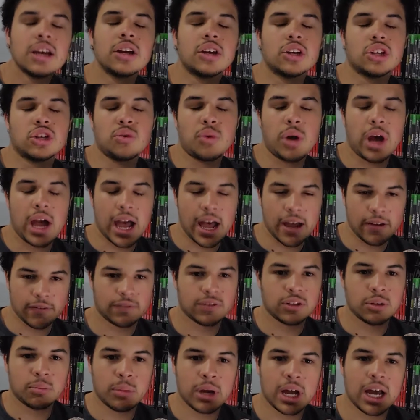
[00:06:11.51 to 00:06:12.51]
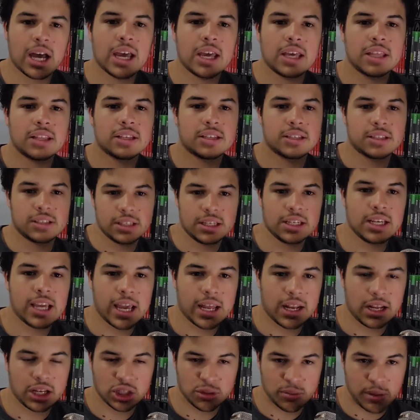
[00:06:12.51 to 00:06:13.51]
You have to buy the
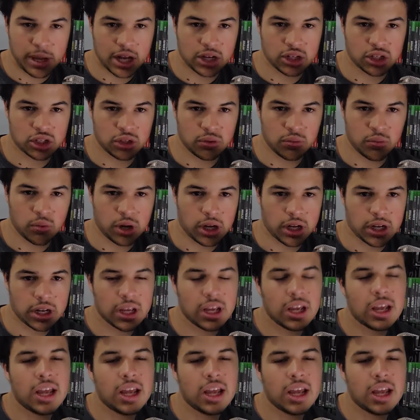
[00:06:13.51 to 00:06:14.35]
Seagate expansion one.